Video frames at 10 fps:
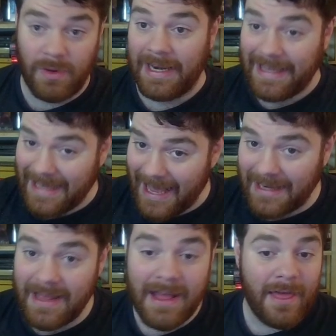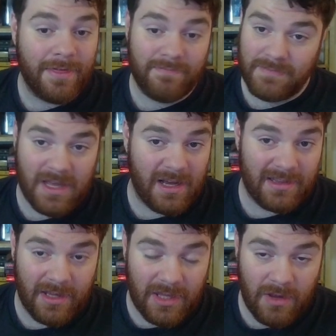And again, a card
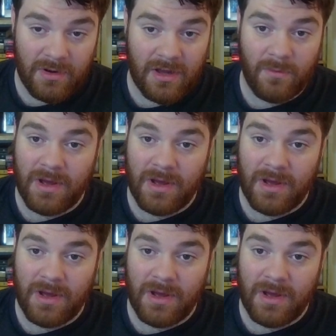like Yuna,